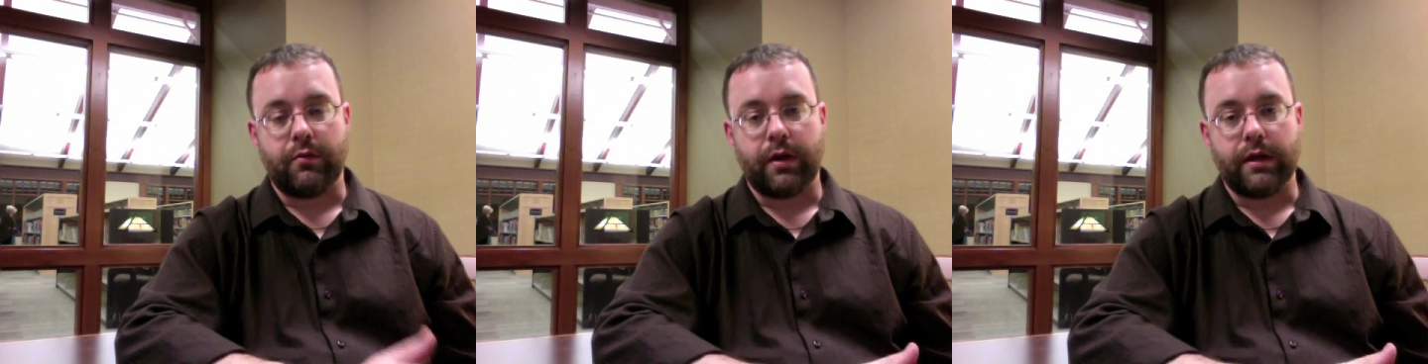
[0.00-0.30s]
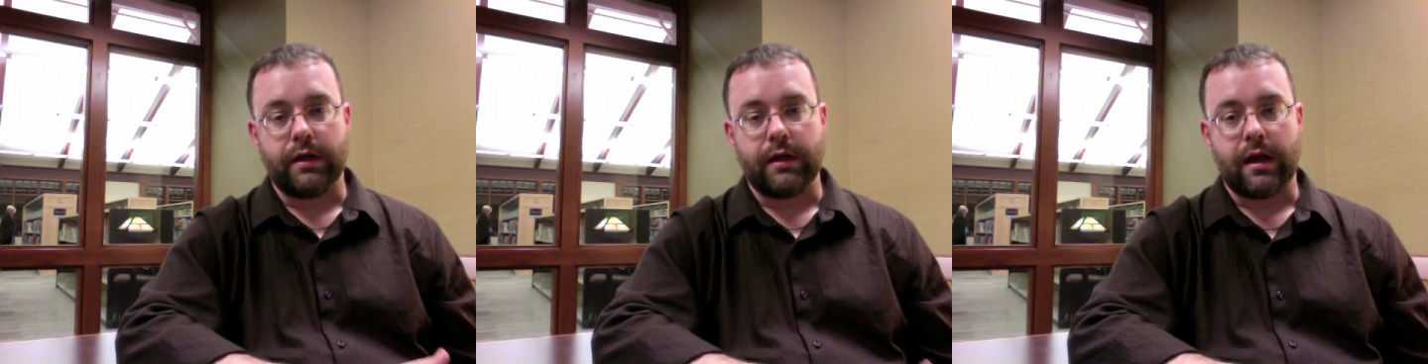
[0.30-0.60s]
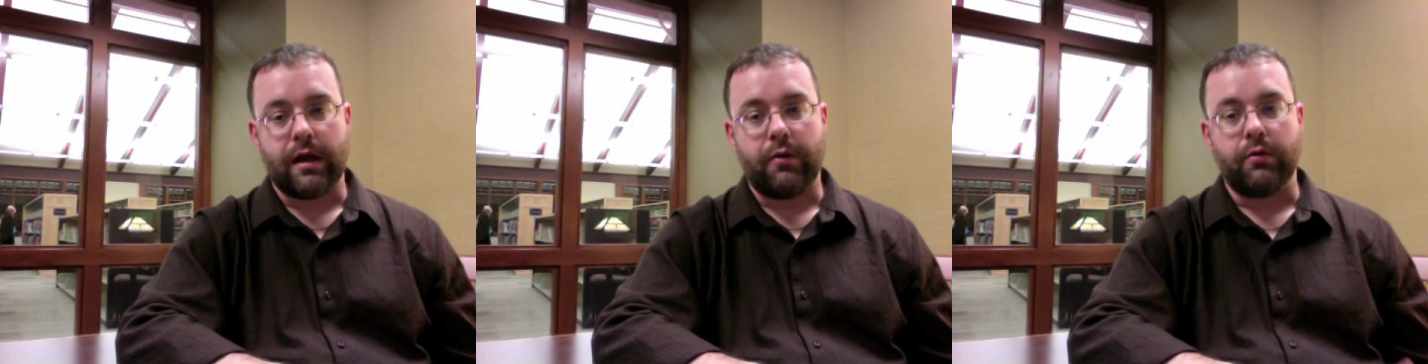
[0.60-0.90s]
Writing
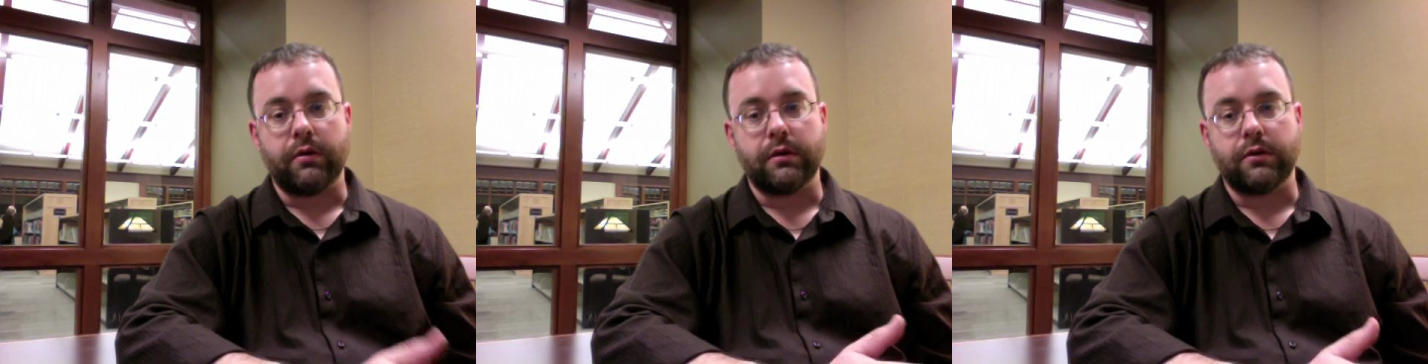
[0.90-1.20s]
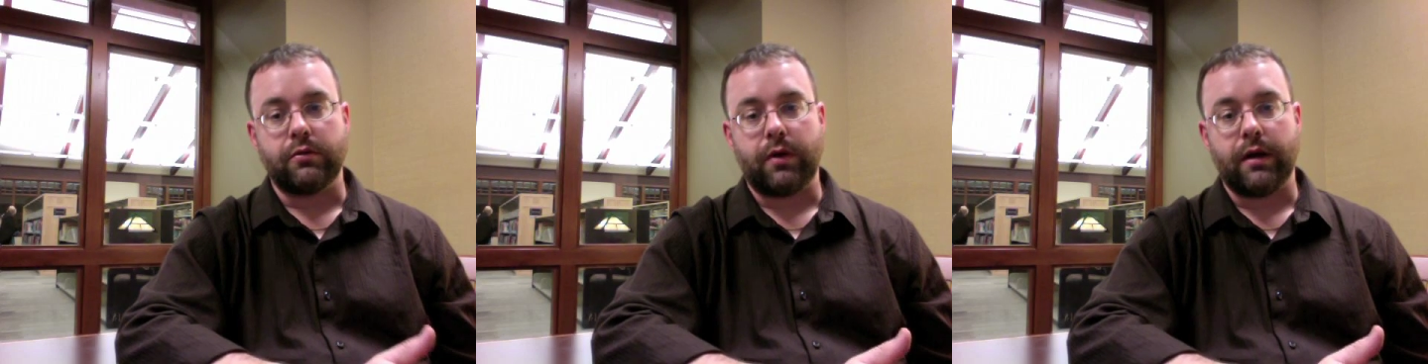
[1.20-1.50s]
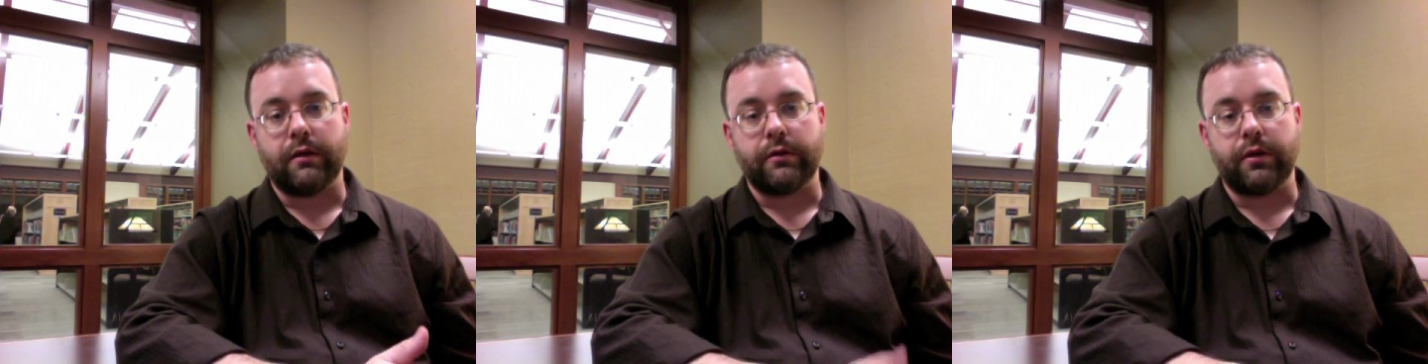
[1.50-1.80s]
Now, a little
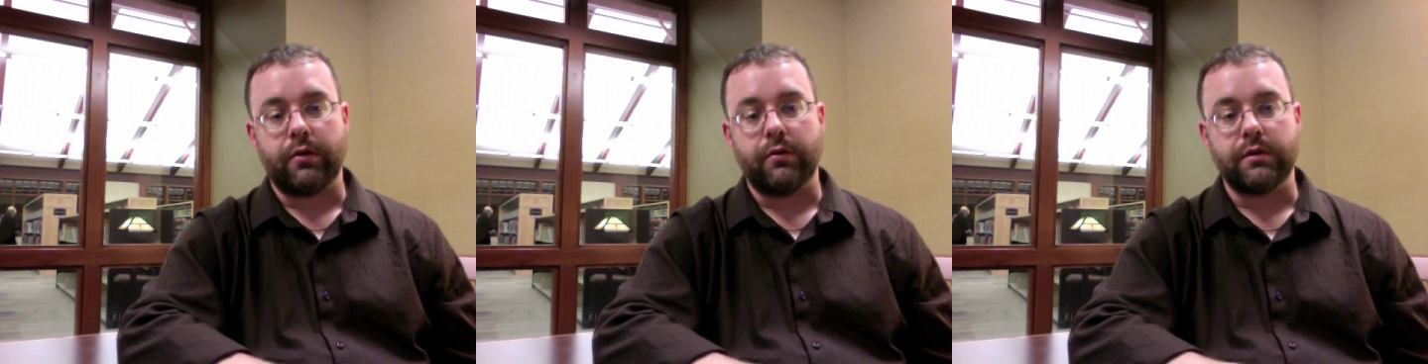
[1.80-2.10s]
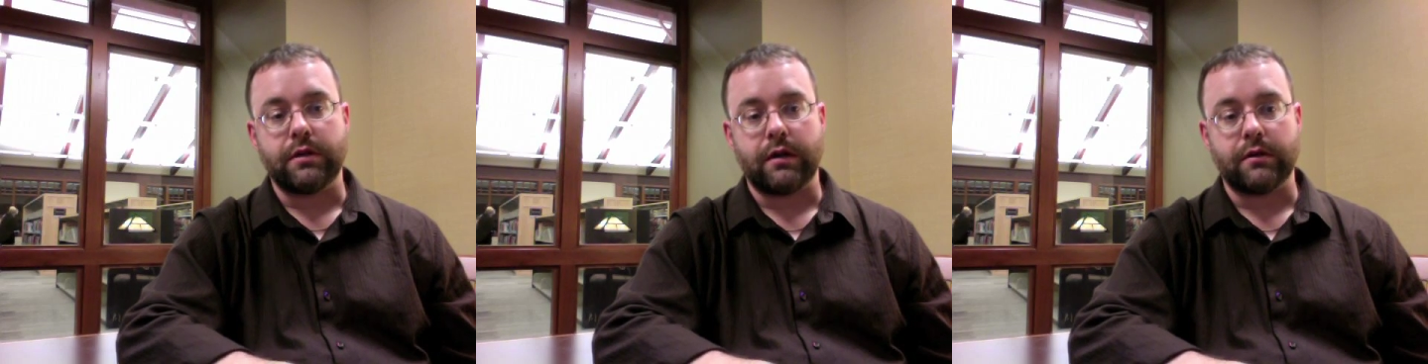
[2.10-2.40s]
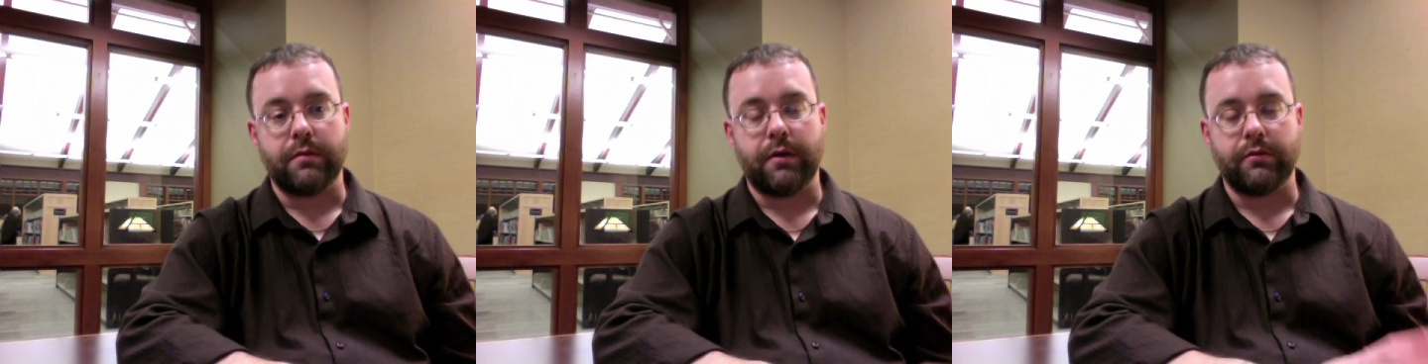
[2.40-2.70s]
while ago, and talked
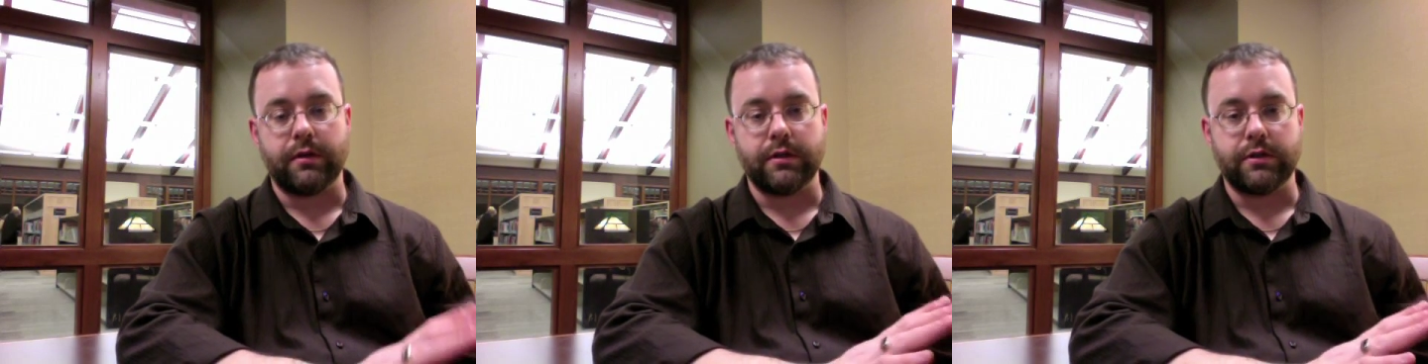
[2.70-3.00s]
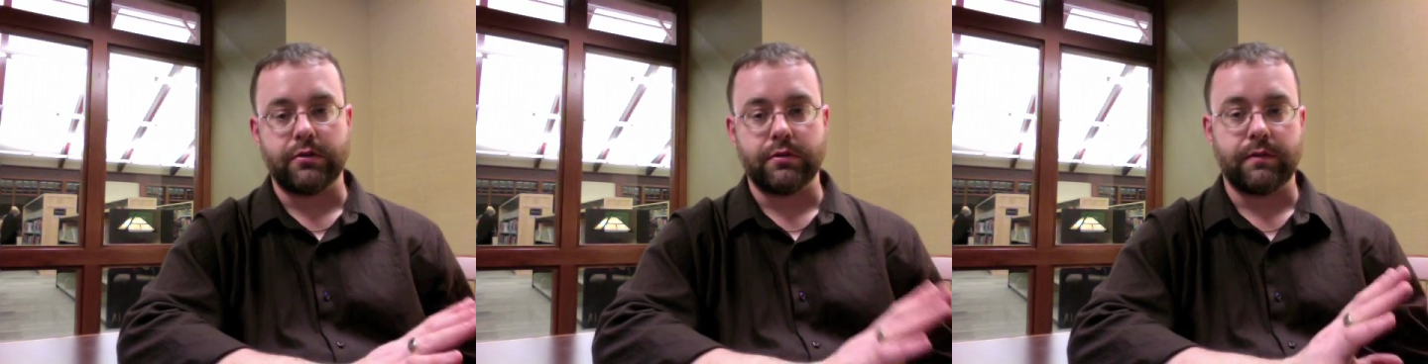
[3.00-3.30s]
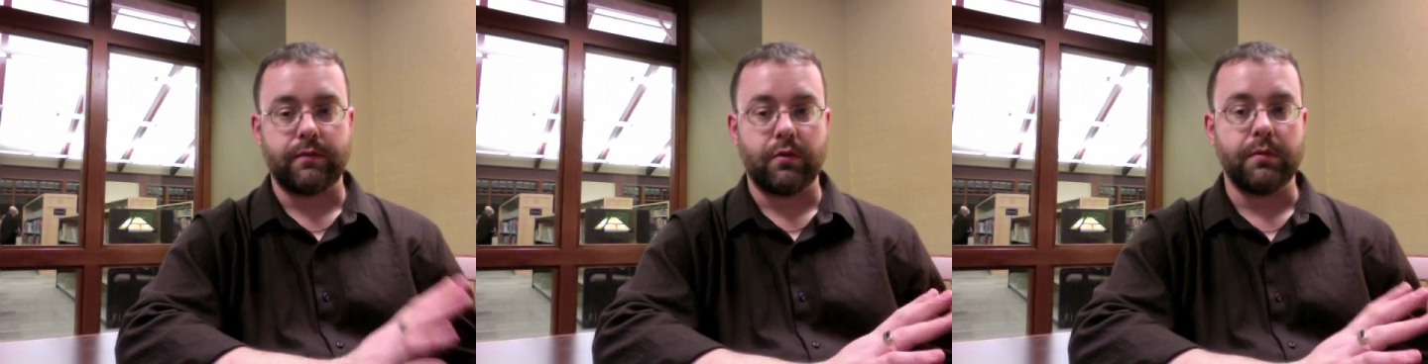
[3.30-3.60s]
about the issues of
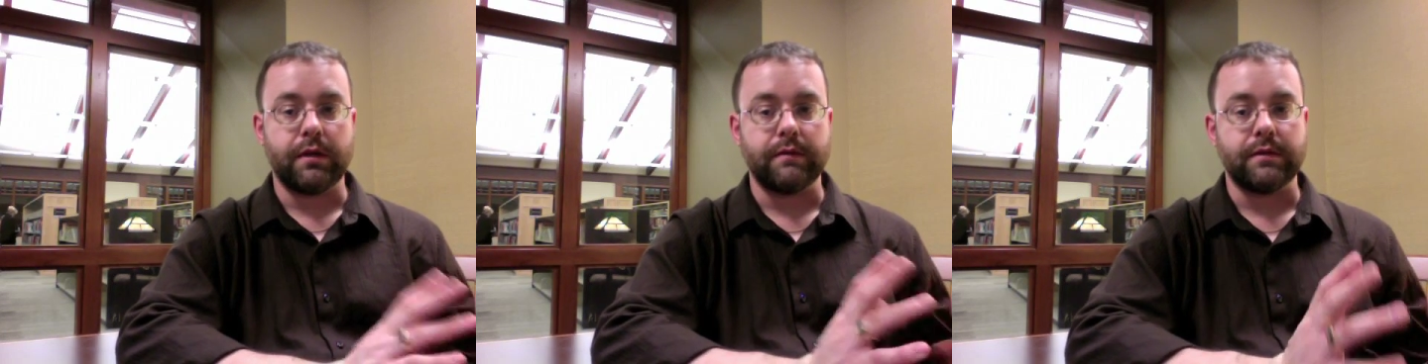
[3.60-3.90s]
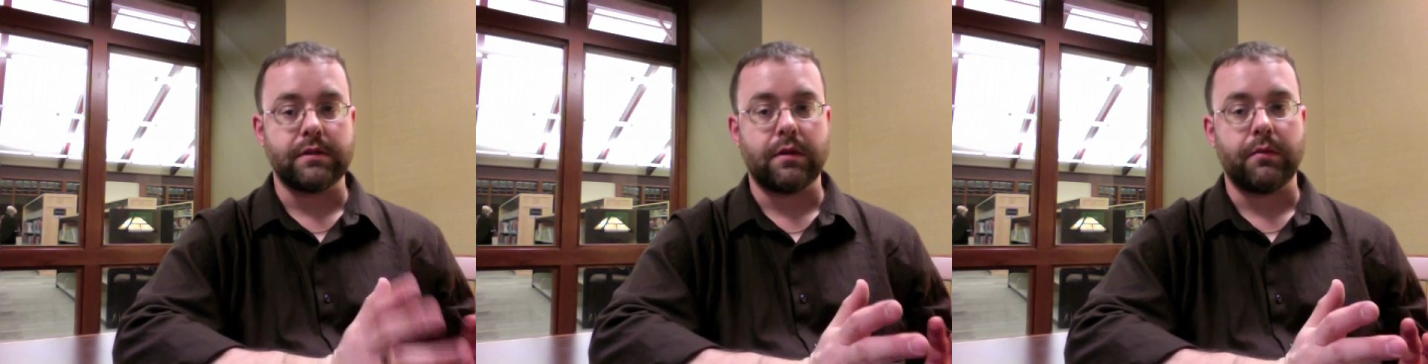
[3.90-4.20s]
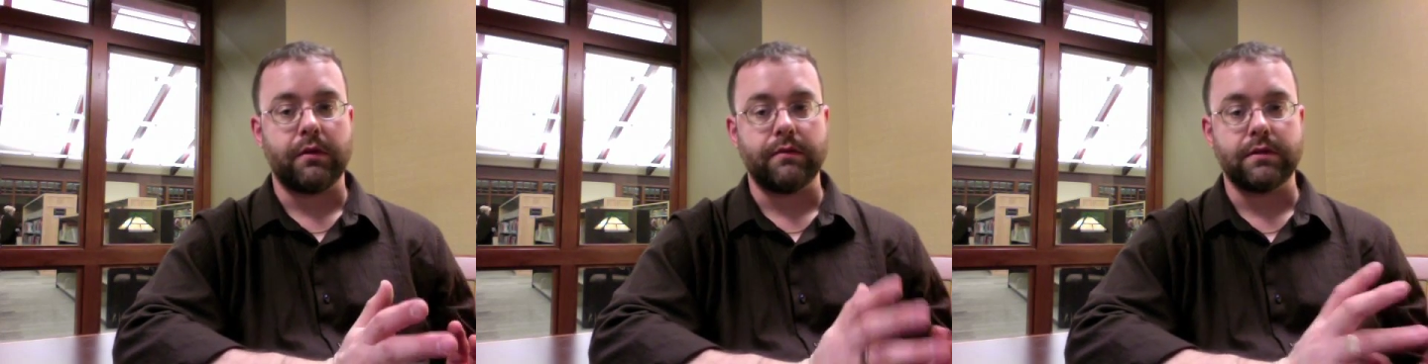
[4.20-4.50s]
formative and
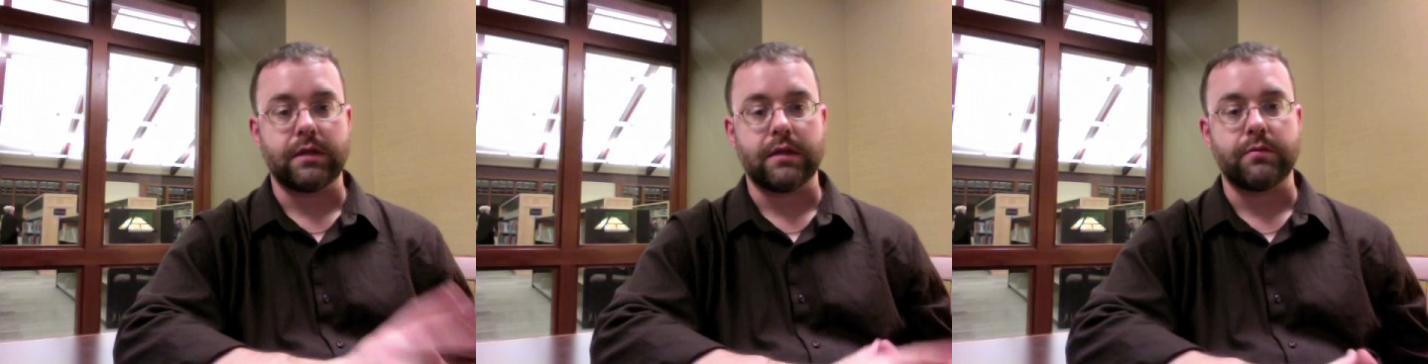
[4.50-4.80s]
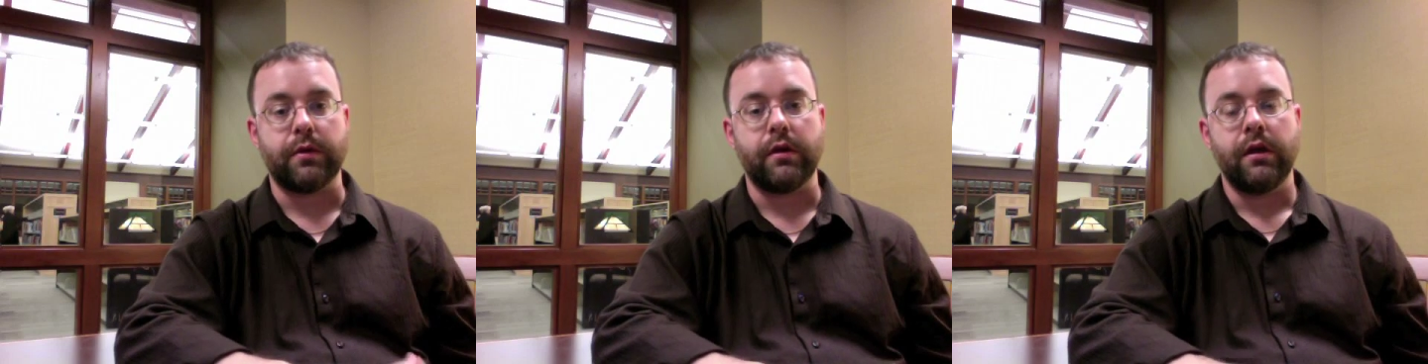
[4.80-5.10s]
summative assessment.